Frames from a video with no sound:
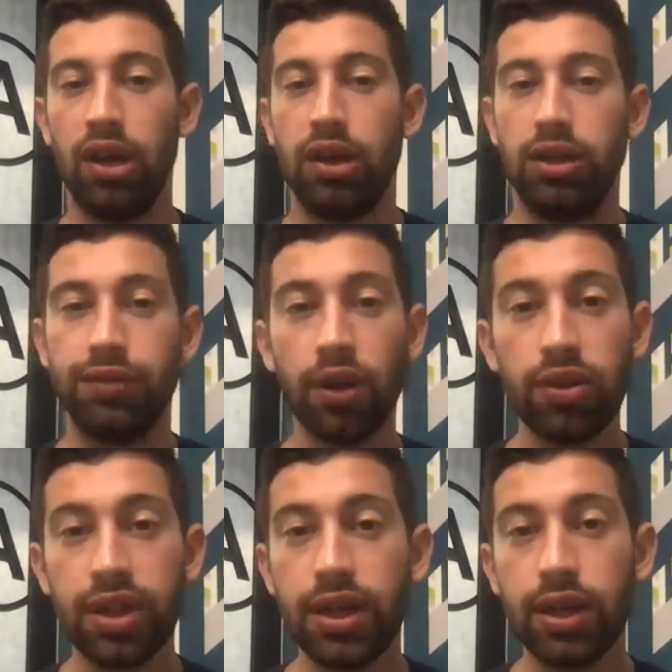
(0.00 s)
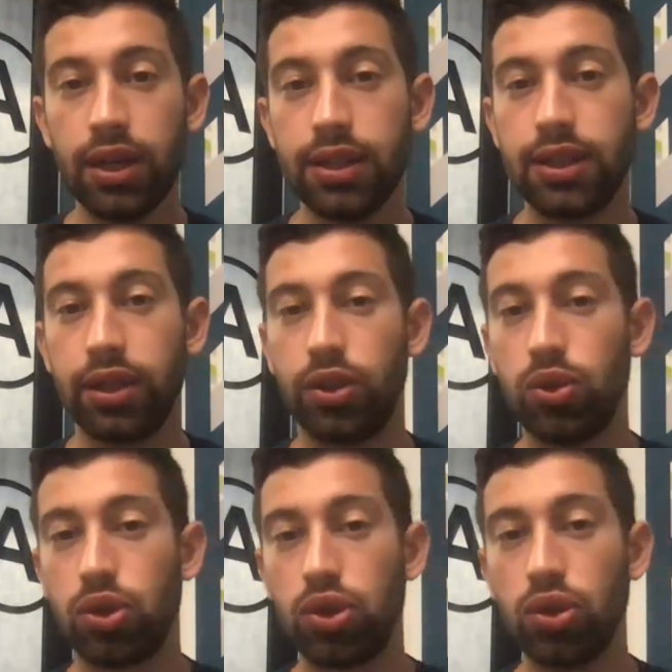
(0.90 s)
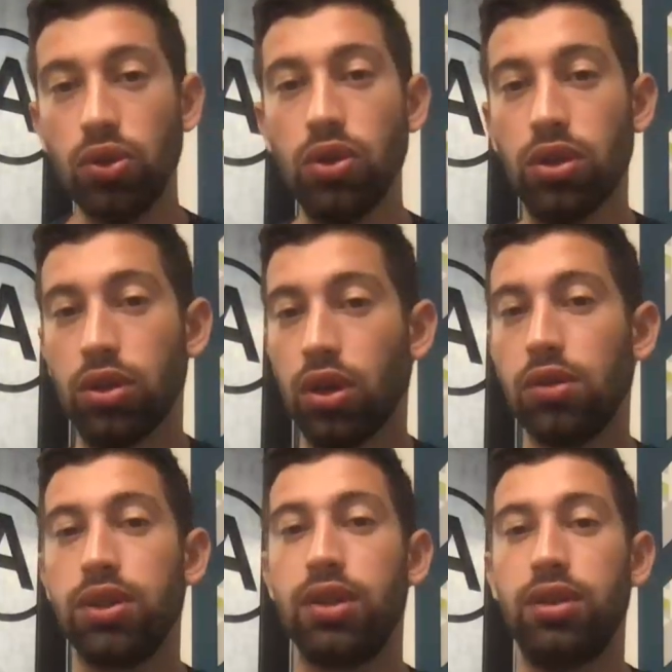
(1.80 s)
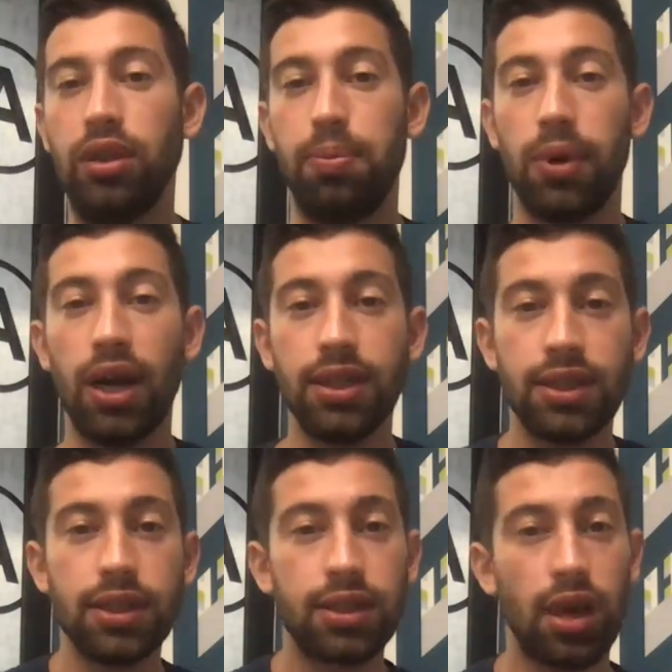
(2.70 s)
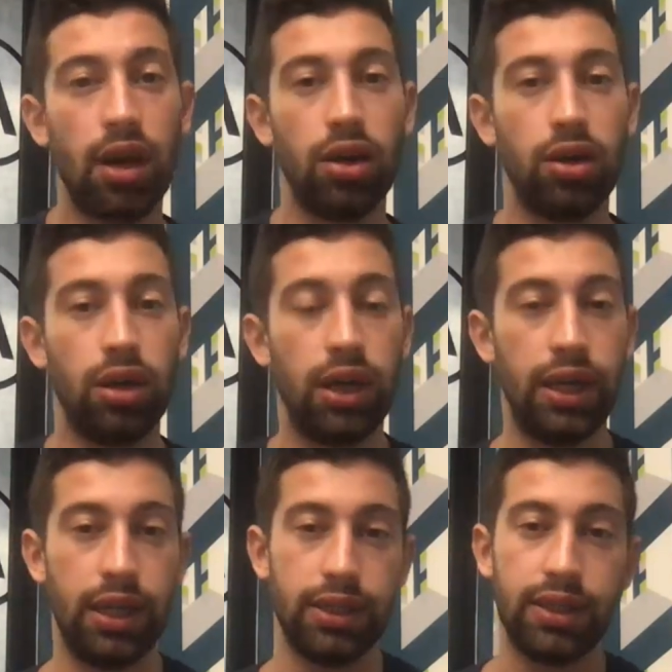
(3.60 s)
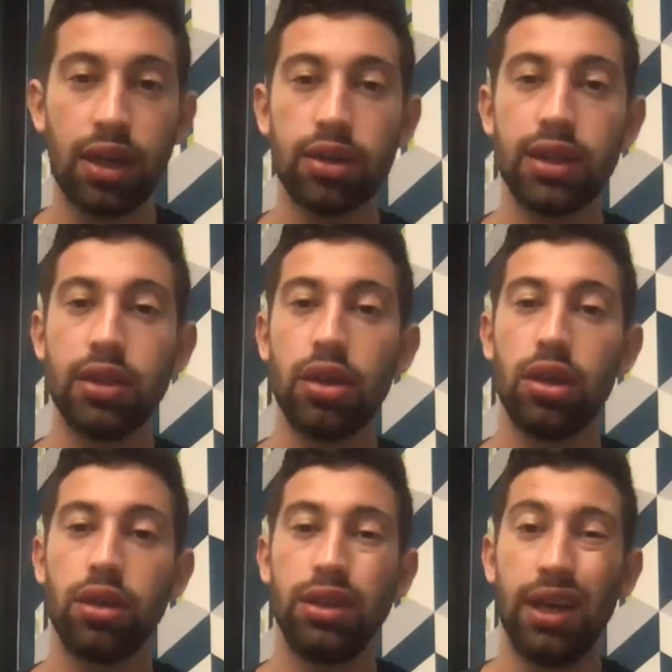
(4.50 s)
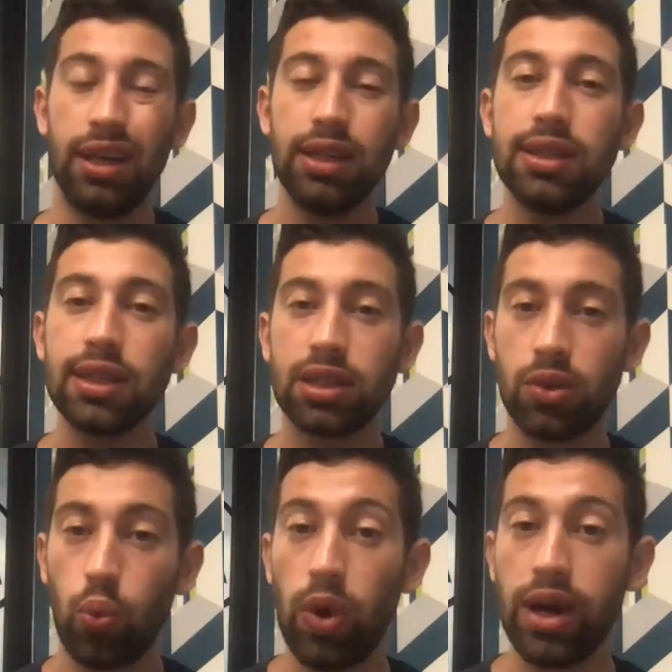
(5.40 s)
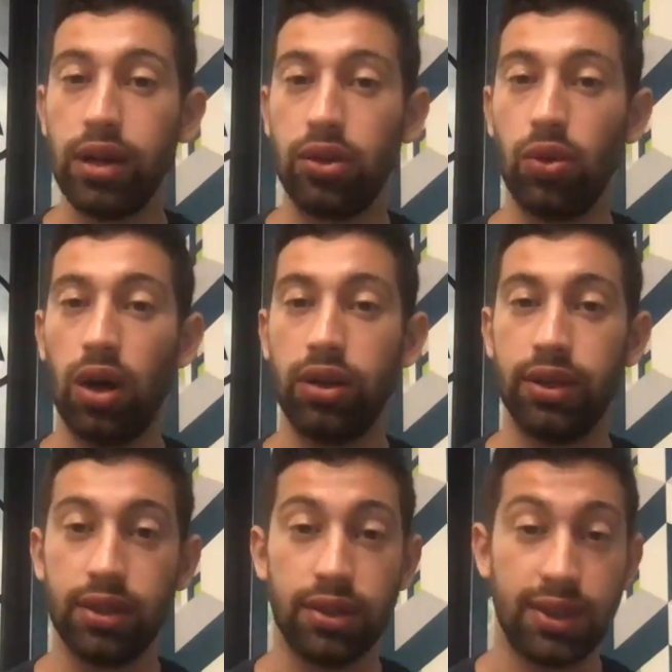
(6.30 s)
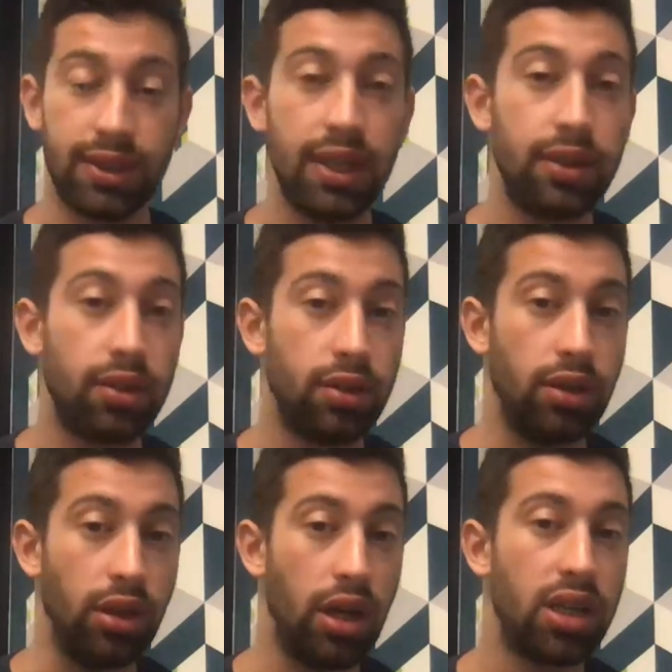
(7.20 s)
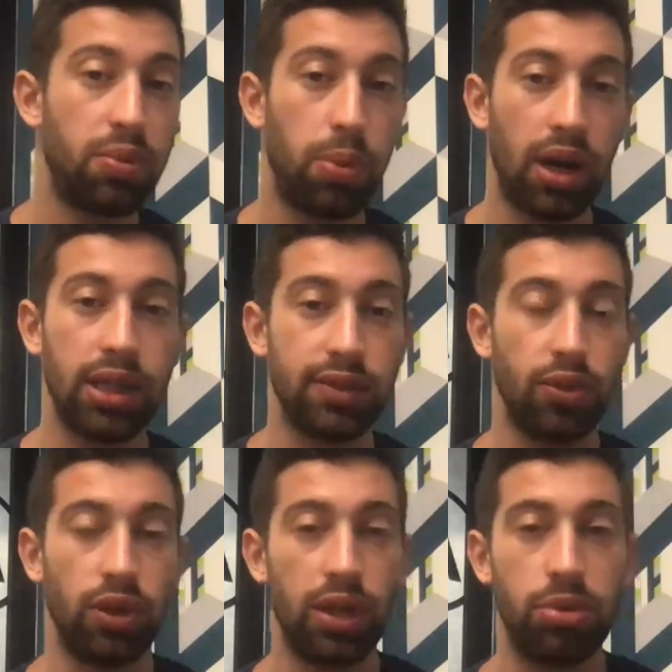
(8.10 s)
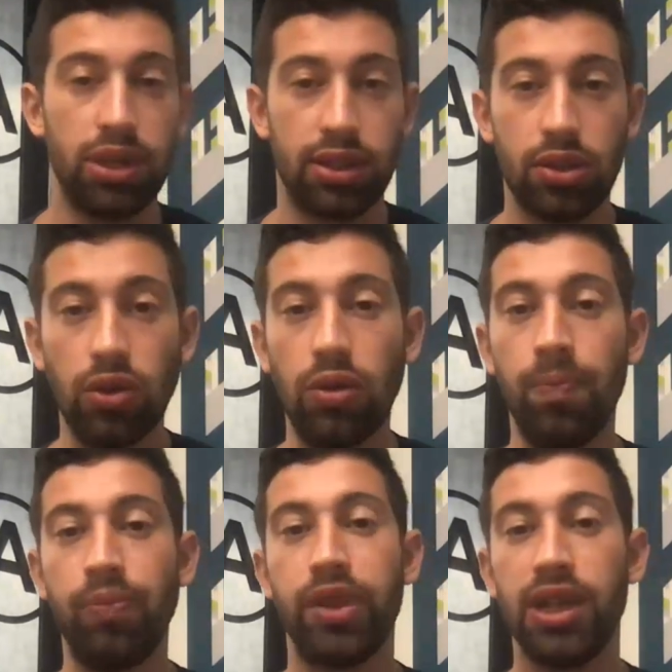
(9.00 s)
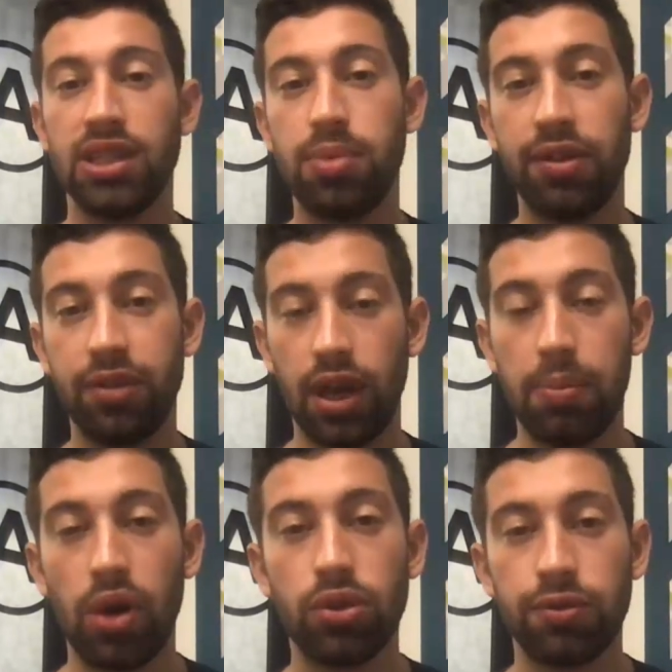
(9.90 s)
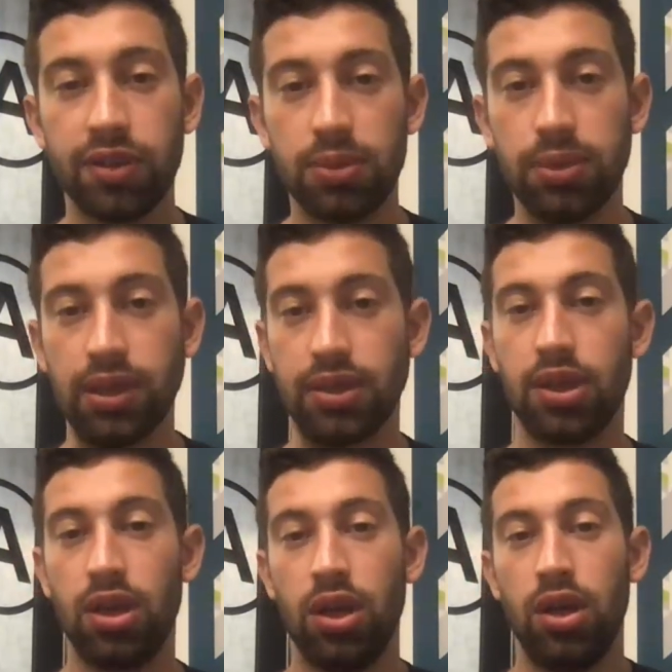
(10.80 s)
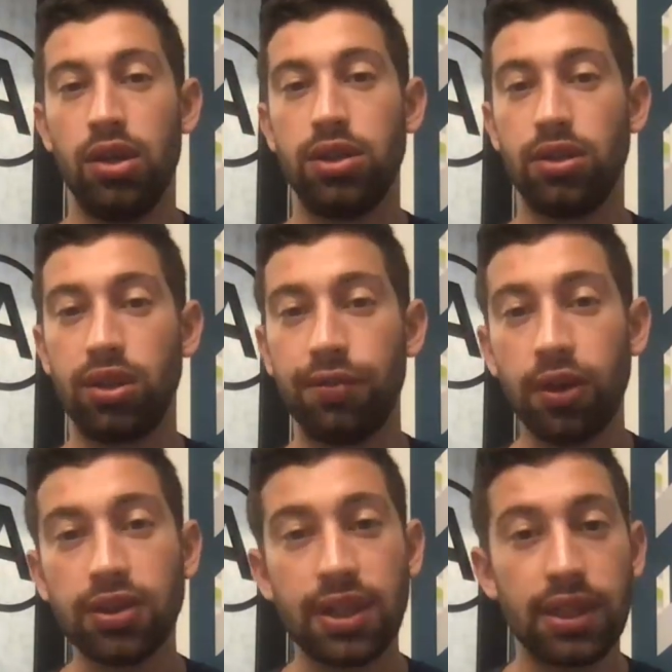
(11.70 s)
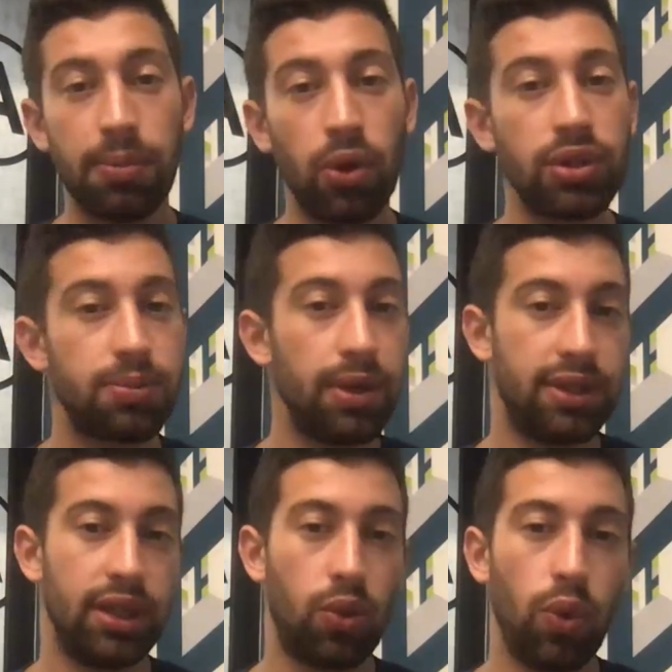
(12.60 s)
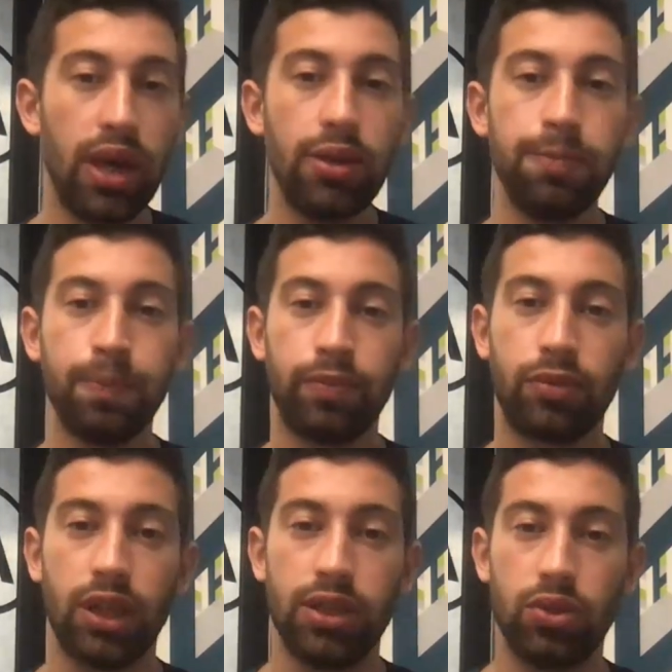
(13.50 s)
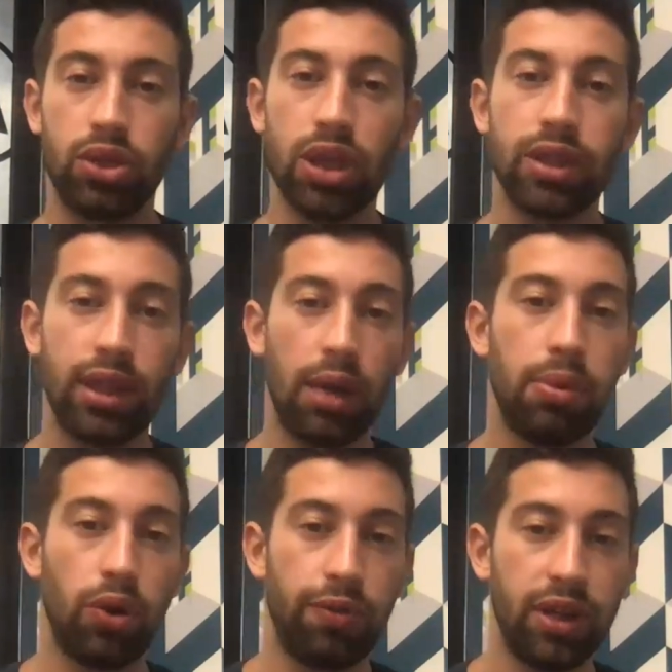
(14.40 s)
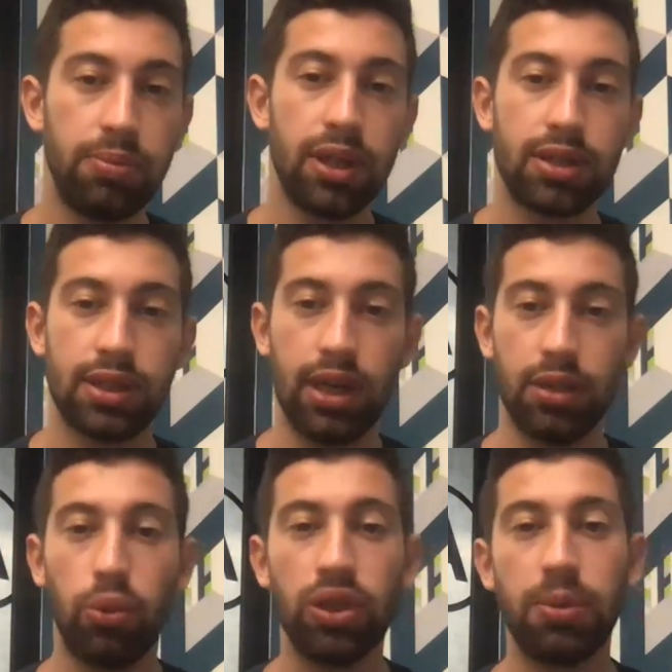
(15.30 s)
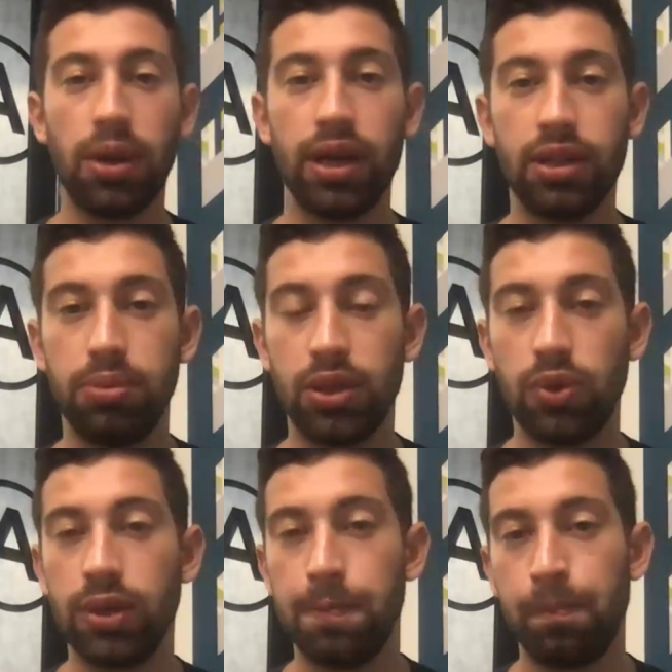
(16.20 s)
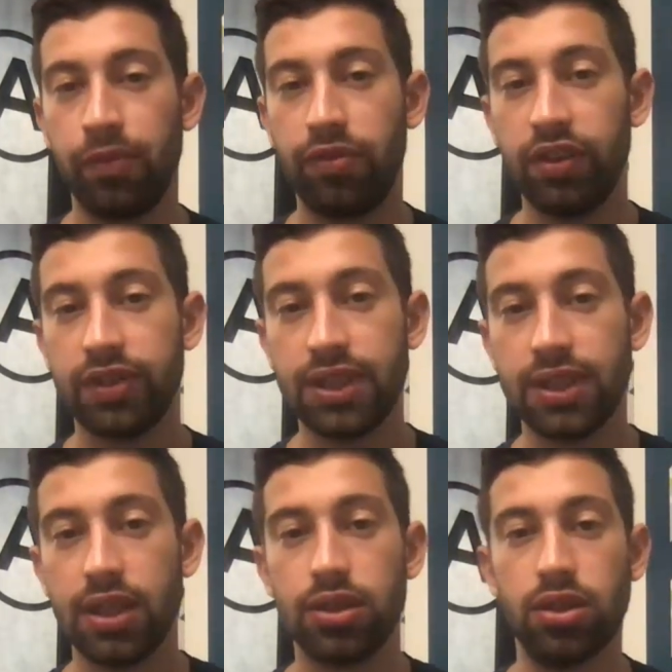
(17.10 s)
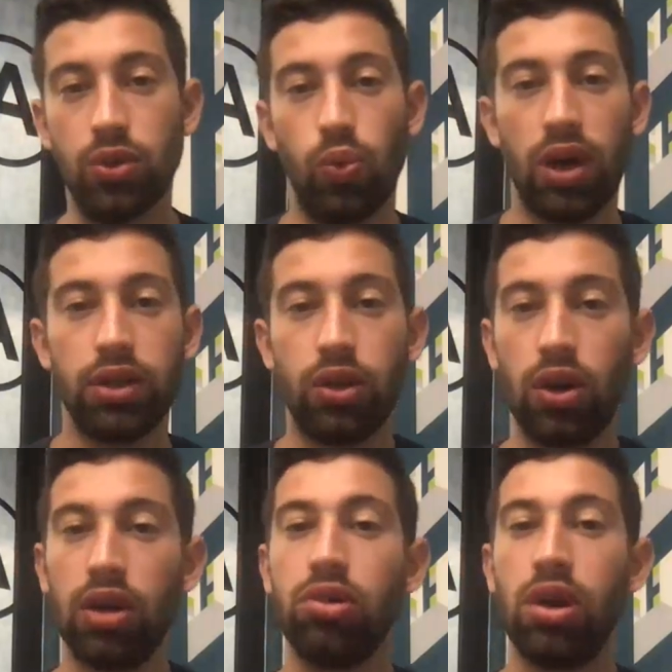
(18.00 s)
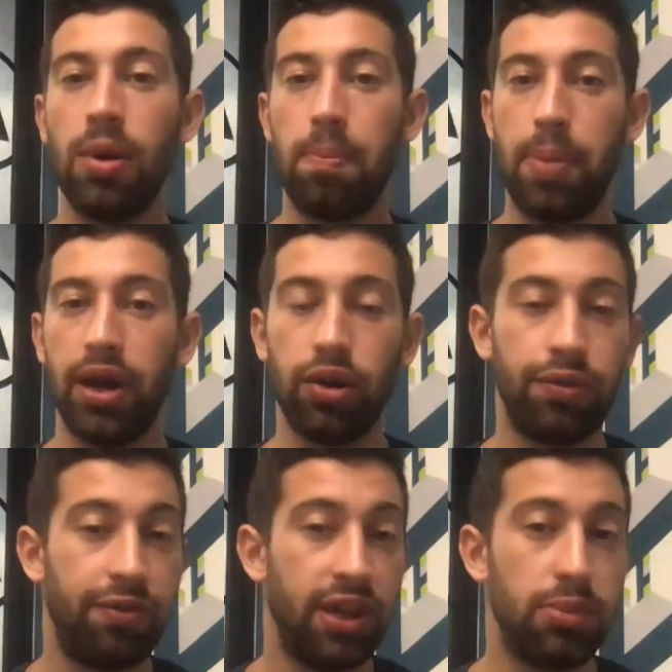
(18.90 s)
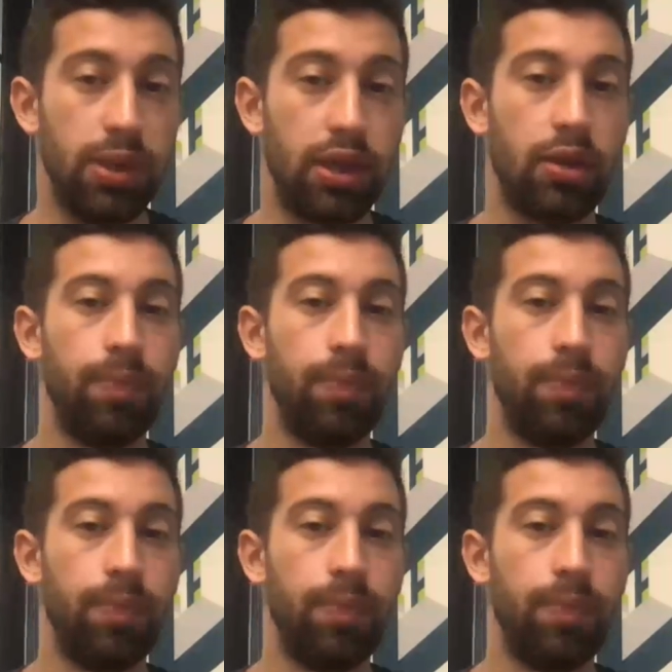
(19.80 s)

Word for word: The first thing is that you should know that the prices are starting. The easiest way to understand the right price for eBay store is by amount of feedbacks. So the first and the most basic way is to check the number of feedbacks and multiply it between 50 cents to $1 per feedback.